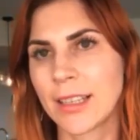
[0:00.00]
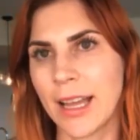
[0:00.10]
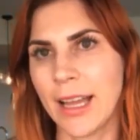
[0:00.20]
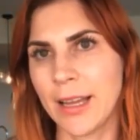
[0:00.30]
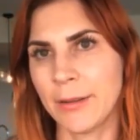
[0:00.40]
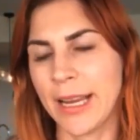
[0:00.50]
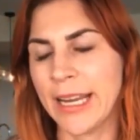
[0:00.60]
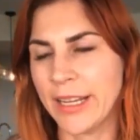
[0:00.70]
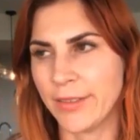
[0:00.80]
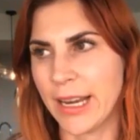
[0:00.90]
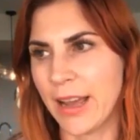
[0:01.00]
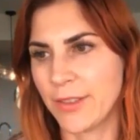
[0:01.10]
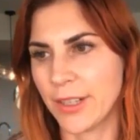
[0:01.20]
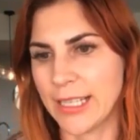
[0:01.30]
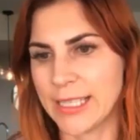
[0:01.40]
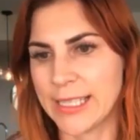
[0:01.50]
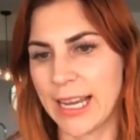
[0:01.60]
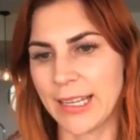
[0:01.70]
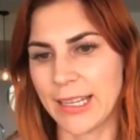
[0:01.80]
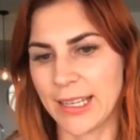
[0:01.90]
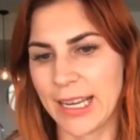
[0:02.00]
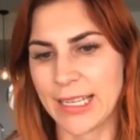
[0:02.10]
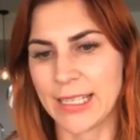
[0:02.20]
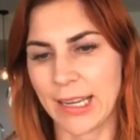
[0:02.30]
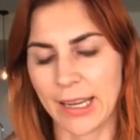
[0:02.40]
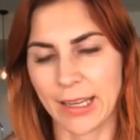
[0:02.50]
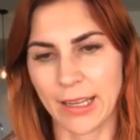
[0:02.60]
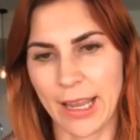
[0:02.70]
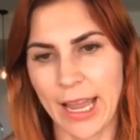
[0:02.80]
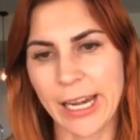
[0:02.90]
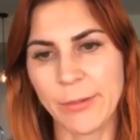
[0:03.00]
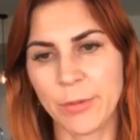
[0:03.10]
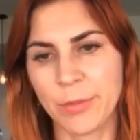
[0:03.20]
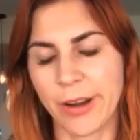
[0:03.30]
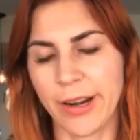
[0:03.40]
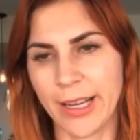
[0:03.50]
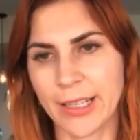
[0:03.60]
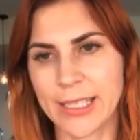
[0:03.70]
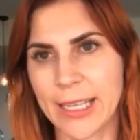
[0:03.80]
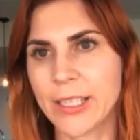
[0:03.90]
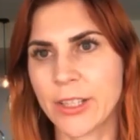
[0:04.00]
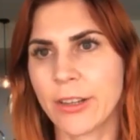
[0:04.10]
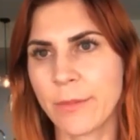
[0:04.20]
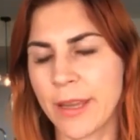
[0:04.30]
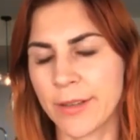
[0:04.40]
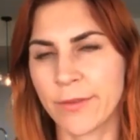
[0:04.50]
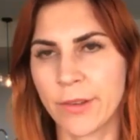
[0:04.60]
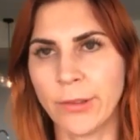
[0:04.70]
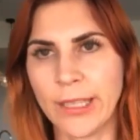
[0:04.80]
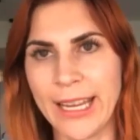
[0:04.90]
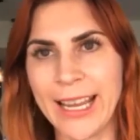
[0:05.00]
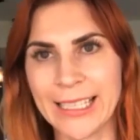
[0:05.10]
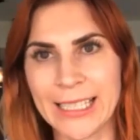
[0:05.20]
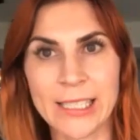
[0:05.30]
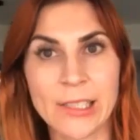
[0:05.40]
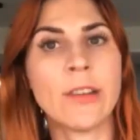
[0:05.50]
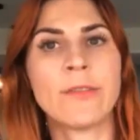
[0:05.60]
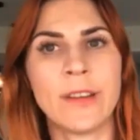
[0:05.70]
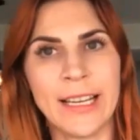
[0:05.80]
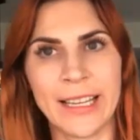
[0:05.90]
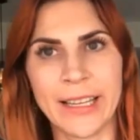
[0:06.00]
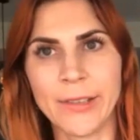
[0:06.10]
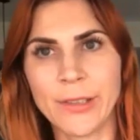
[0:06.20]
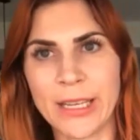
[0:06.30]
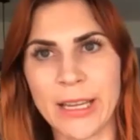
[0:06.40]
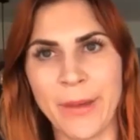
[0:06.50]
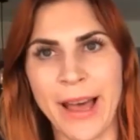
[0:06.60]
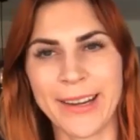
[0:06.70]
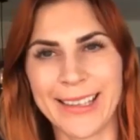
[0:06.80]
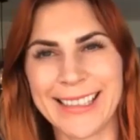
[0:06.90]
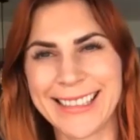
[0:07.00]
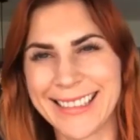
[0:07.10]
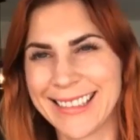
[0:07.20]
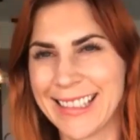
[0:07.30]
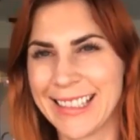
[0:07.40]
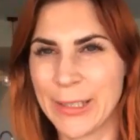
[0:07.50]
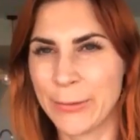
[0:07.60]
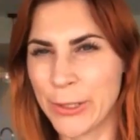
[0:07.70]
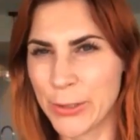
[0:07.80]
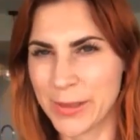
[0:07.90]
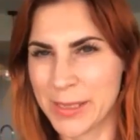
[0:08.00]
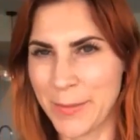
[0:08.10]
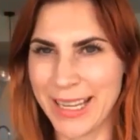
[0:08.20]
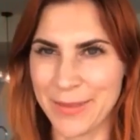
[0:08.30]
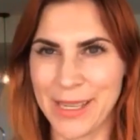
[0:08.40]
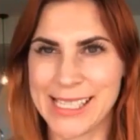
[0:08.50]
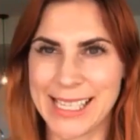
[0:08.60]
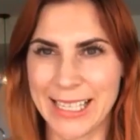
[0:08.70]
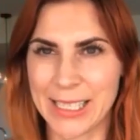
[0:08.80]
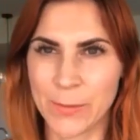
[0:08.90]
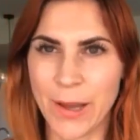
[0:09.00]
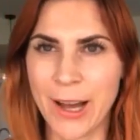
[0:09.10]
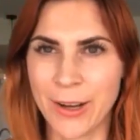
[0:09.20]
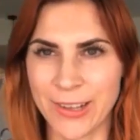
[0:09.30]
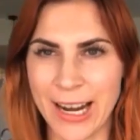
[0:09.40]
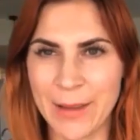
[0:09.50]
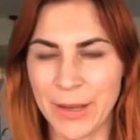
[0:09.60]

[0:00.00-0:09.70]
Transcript: And even after I started eating animal products, it took me a full year to stop feeling guilty about it, which was making me sick as well, right?